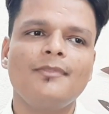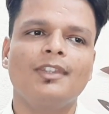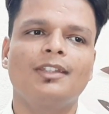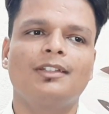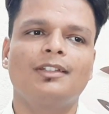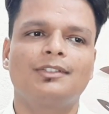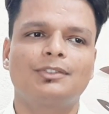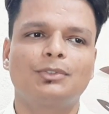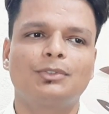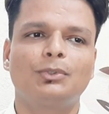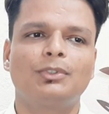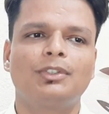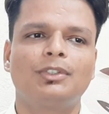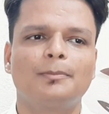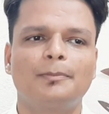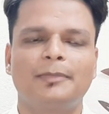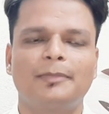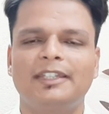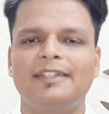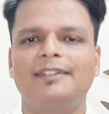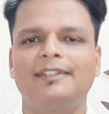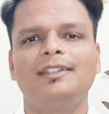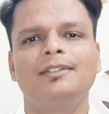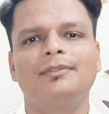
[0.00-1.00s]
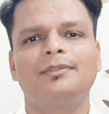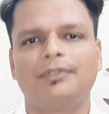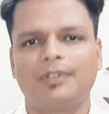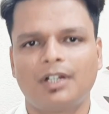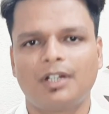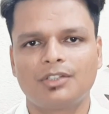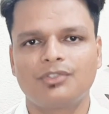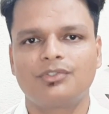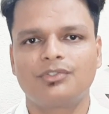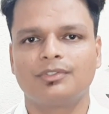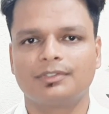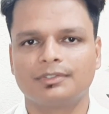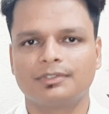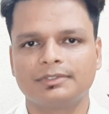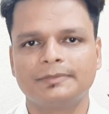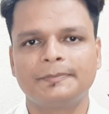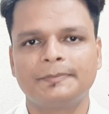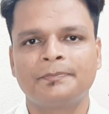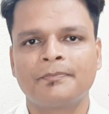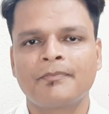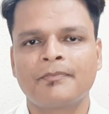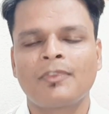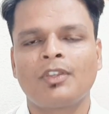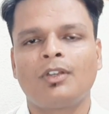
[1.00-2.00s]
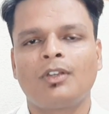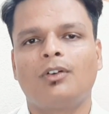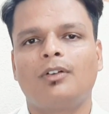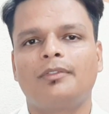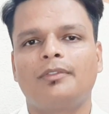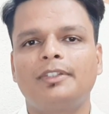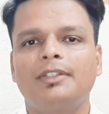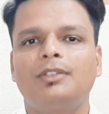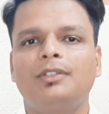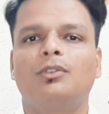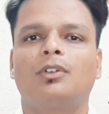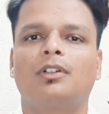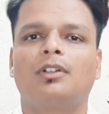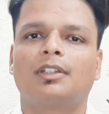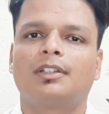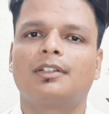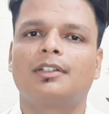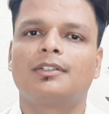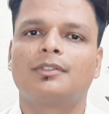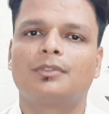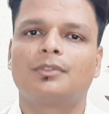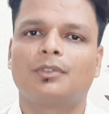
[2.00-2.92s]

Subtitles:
so the basic function of the concurrent